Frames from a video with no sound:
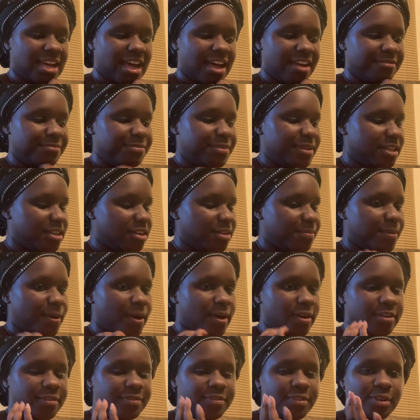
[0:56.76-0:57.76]
I've been a
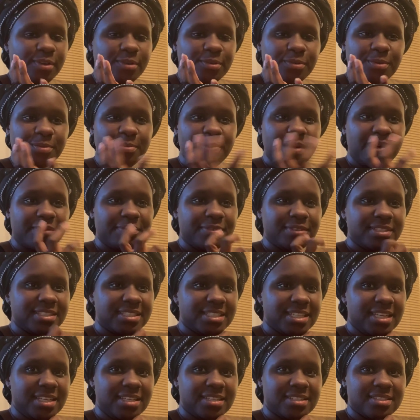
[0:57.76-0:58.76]
part of the group ever
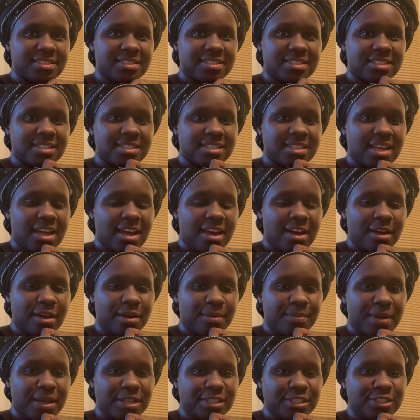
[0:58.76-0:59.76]
since.
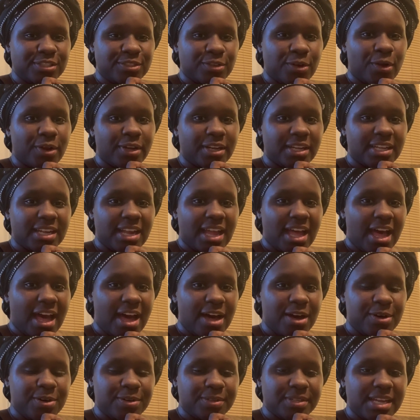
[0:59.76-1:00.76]
I started
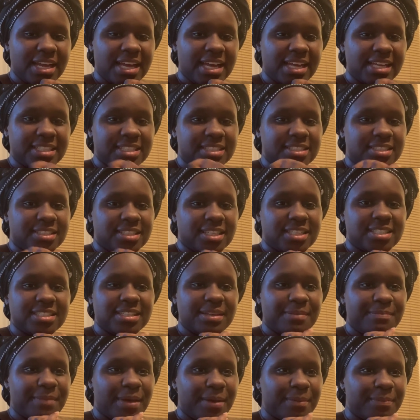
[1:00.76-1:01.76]
out as just
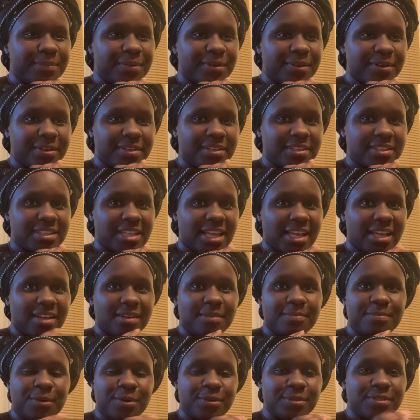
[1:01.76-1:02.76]
a member, like
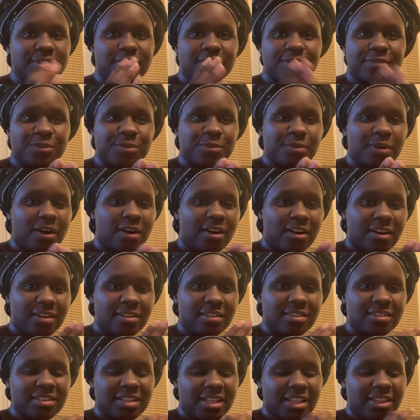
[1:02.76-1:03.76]
most of you
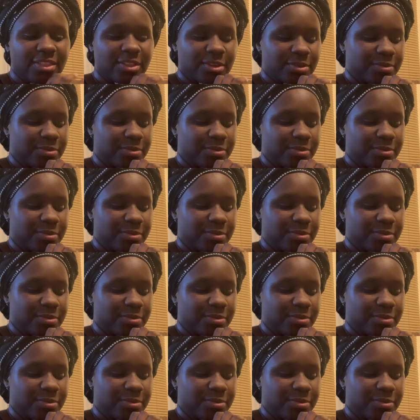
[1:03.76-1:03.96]
all in the